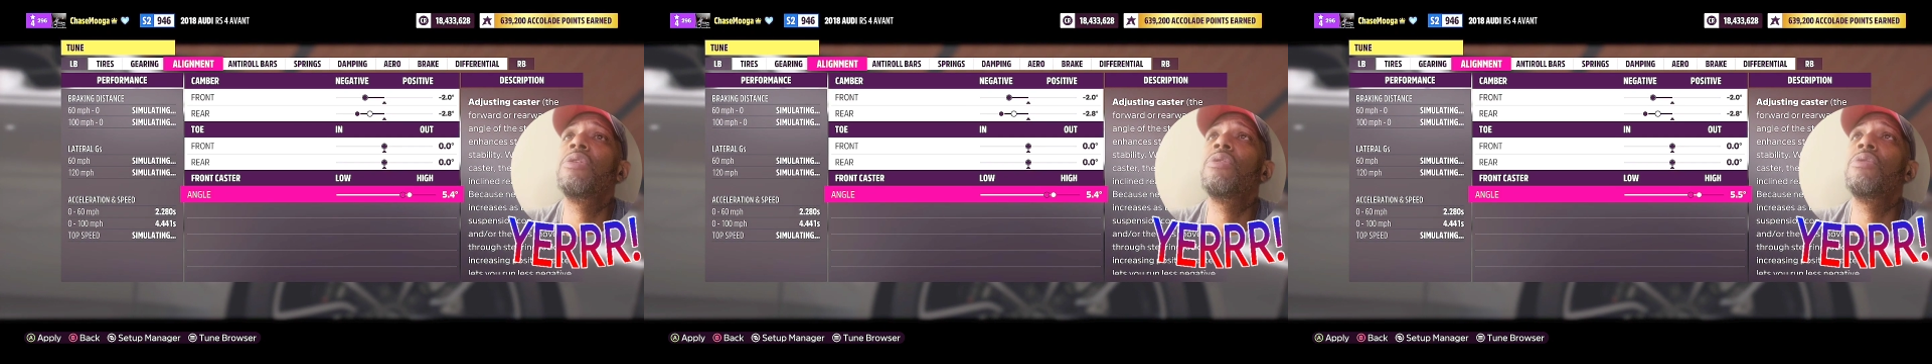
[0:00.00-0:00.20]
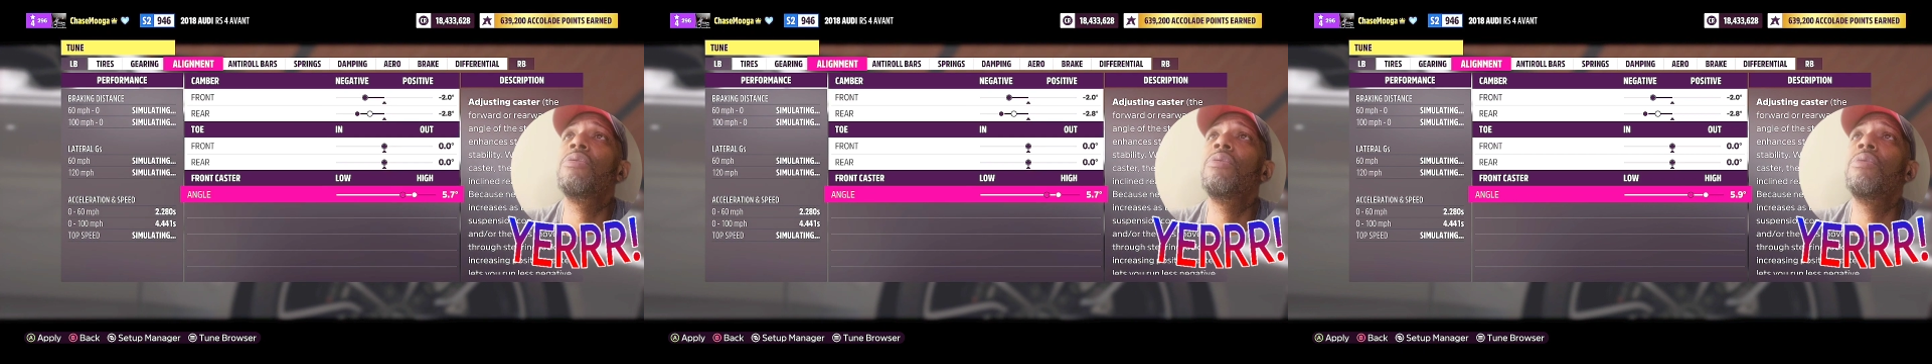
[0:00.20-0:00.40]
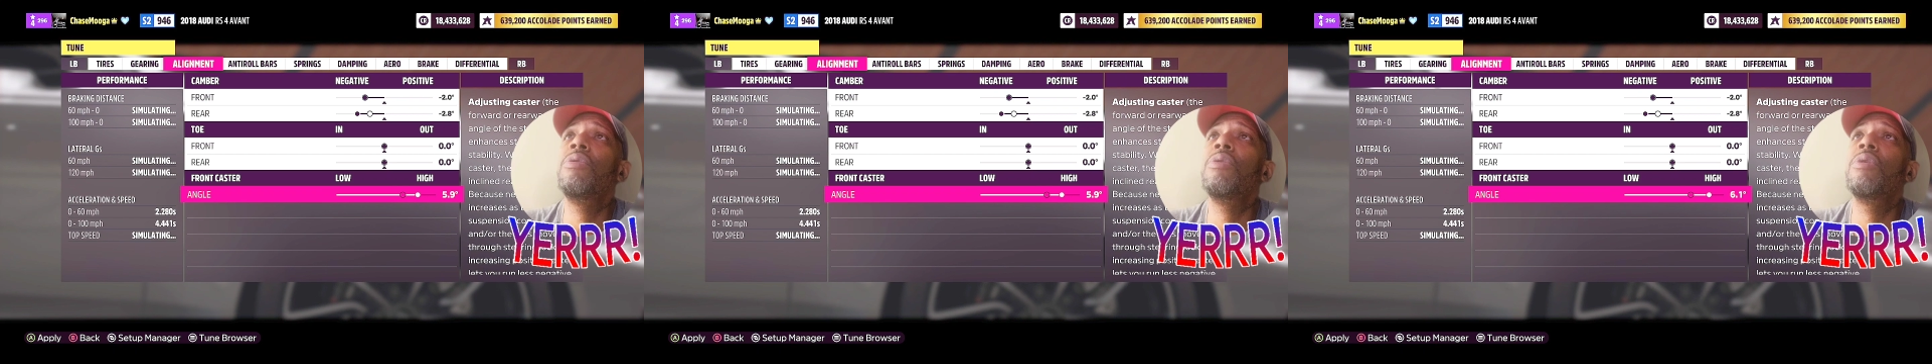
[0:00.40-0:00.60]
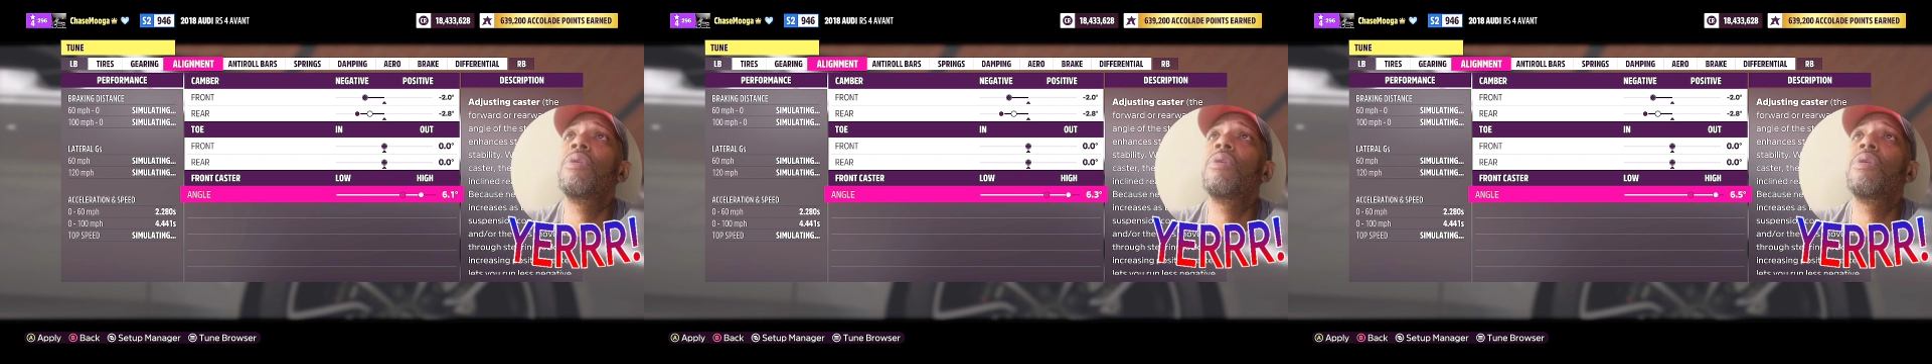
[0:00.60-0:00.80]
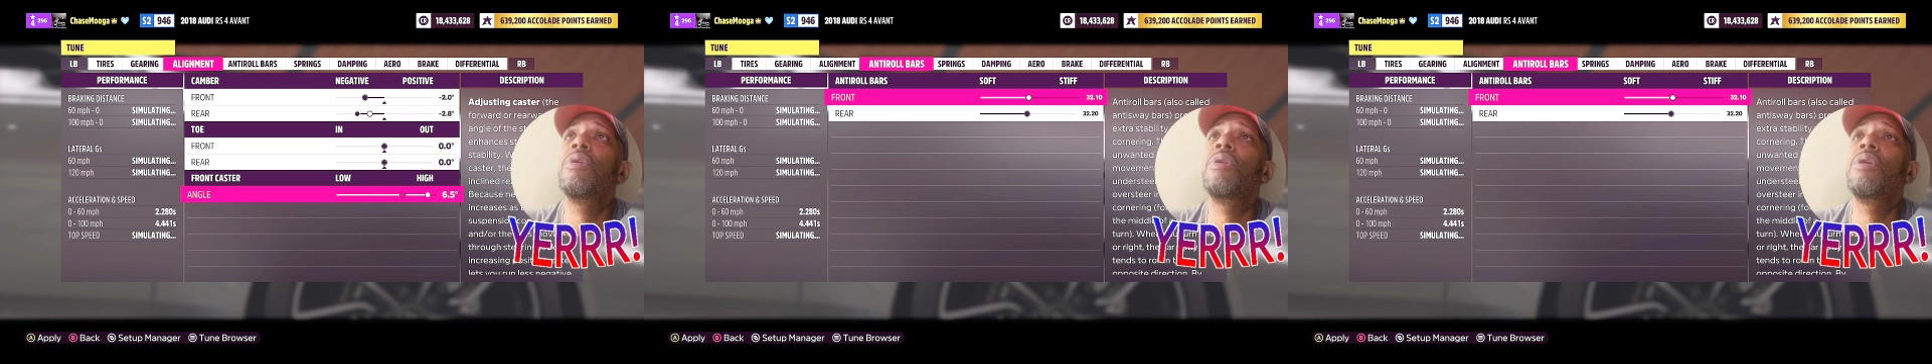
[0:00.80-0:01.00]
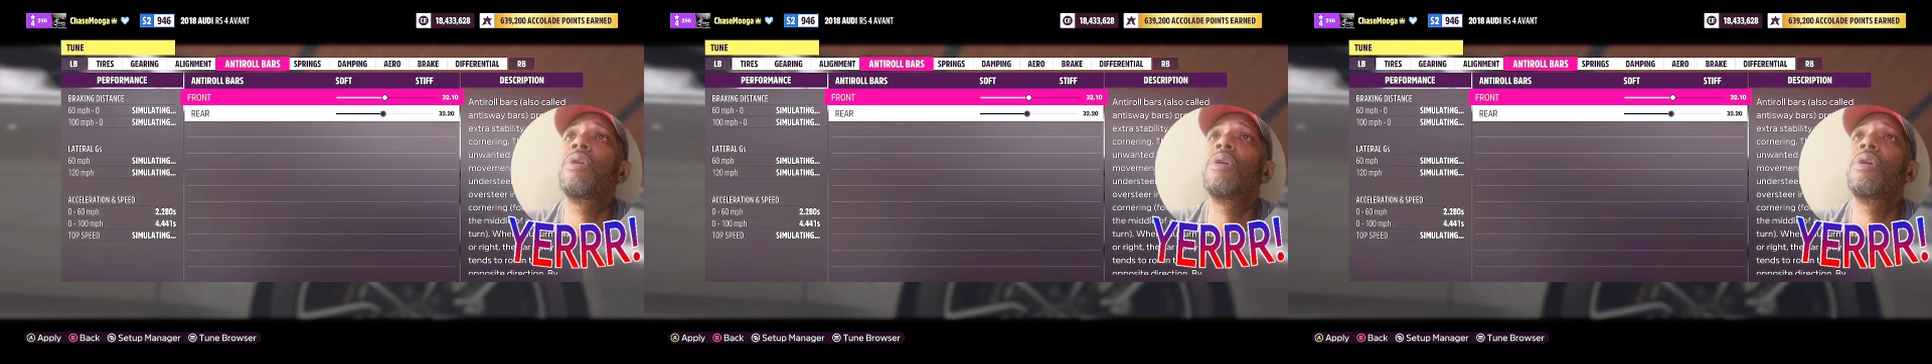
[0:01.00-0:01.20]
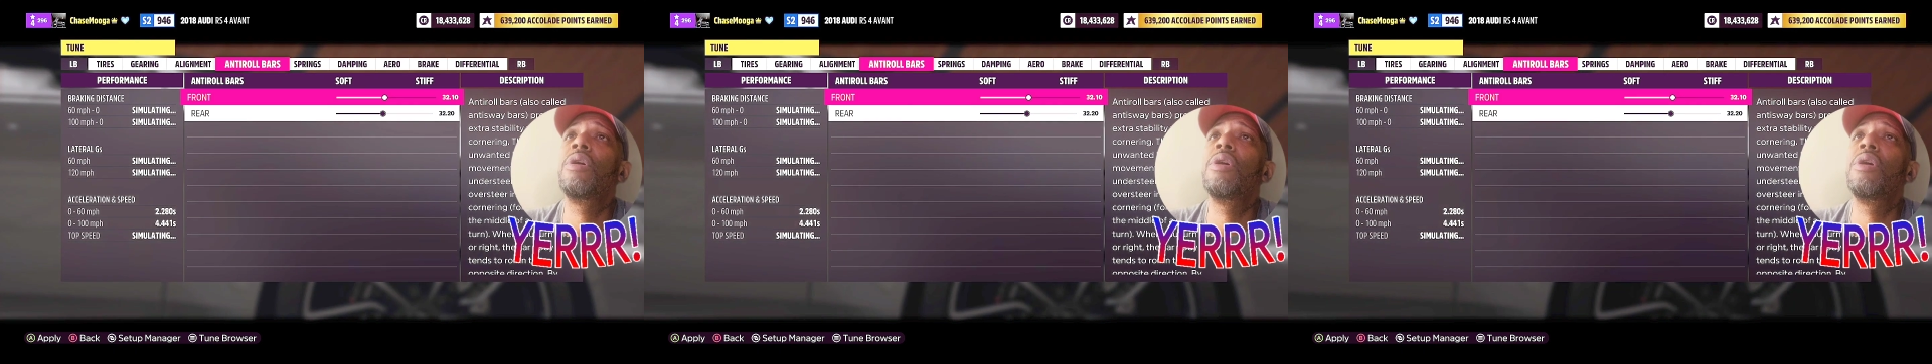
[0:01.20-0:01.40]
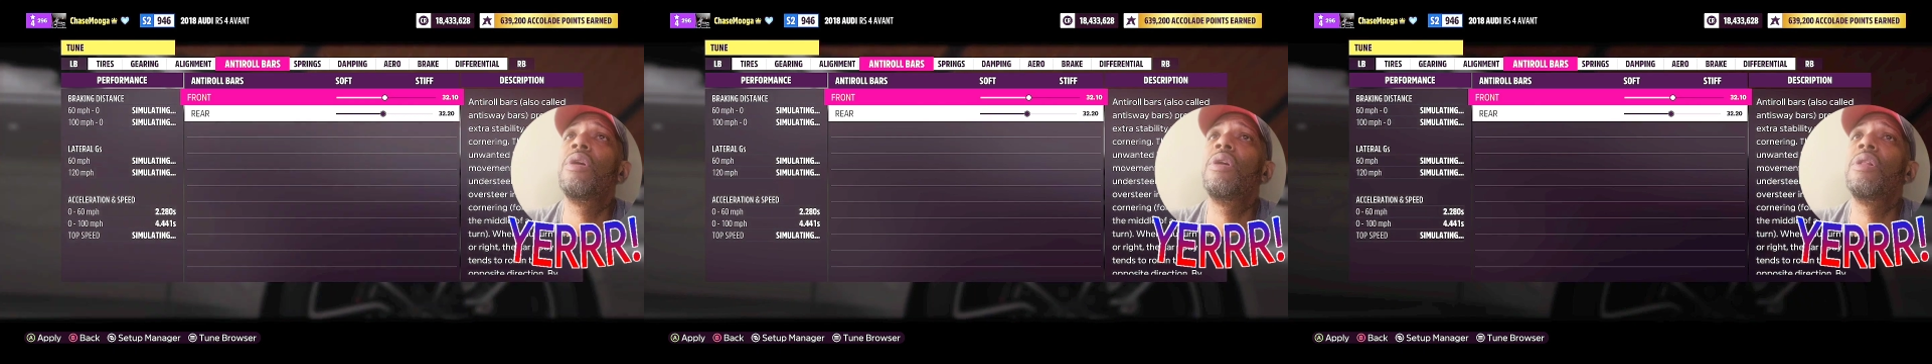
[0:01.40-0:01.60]
do.
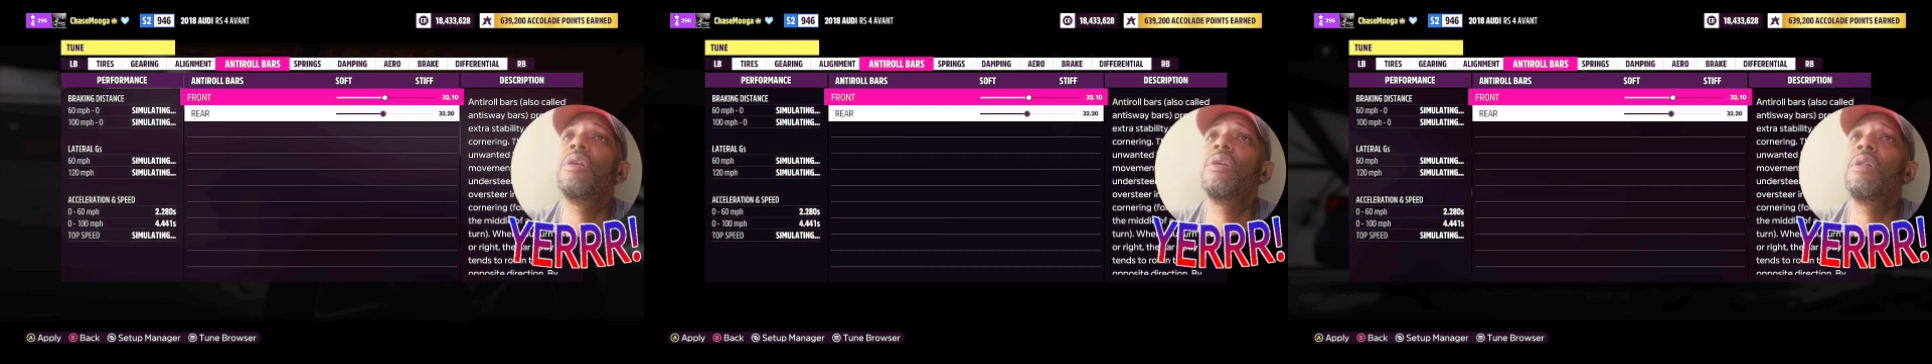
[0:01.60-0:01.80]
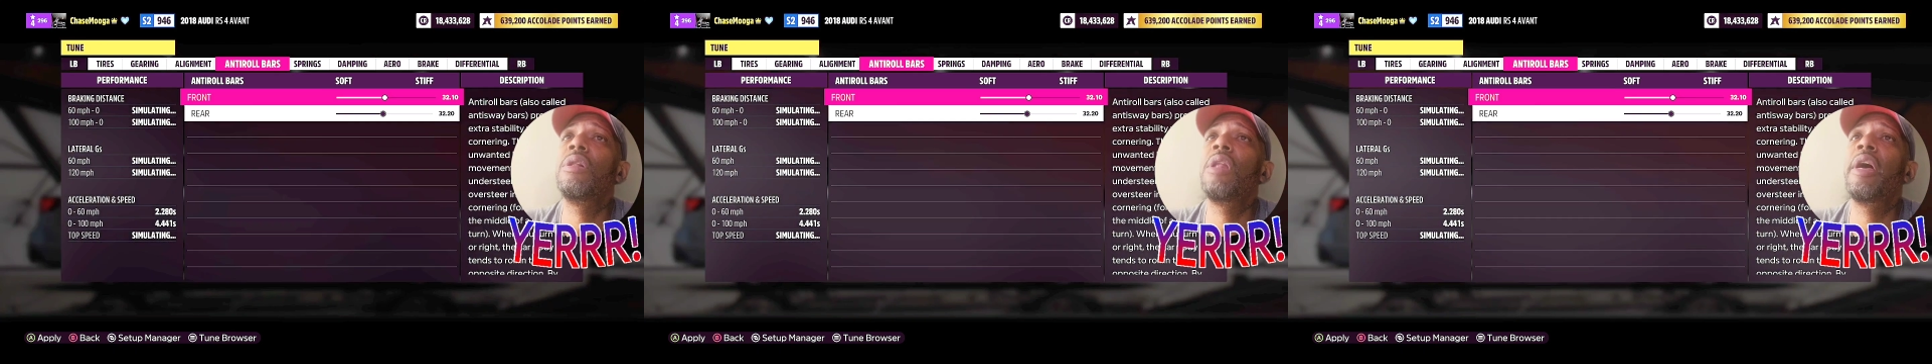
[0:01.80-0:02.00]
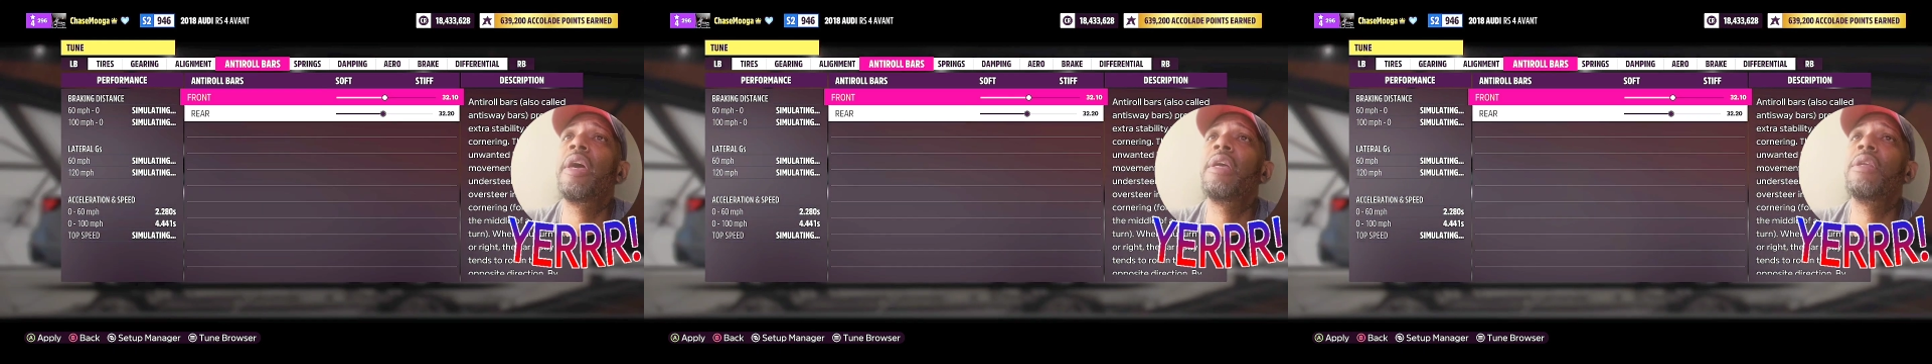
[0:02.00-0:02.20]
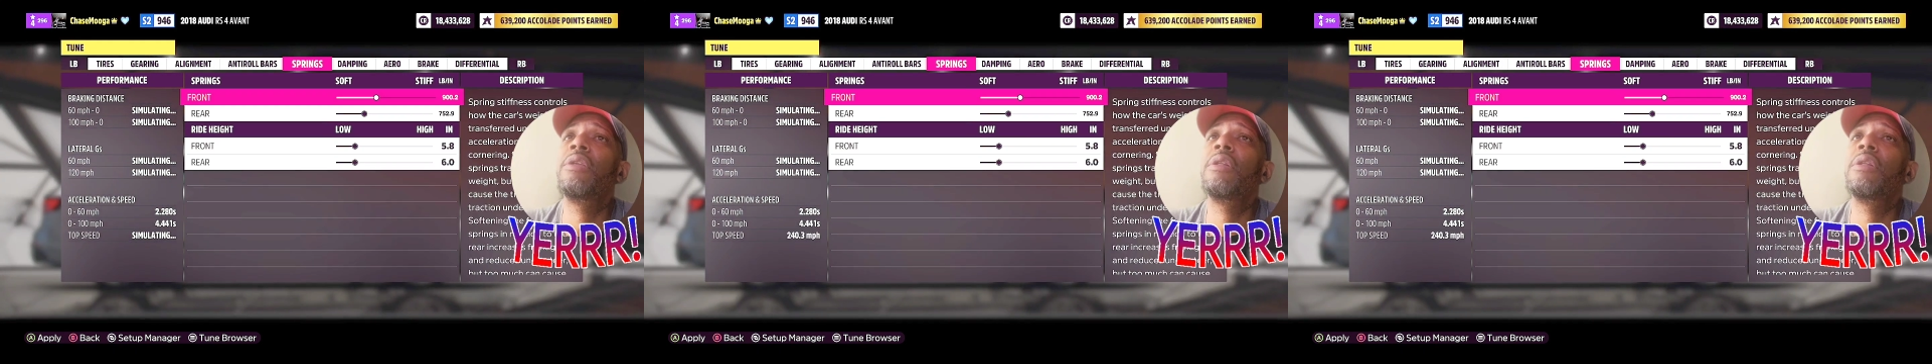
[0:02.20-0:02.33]
A little light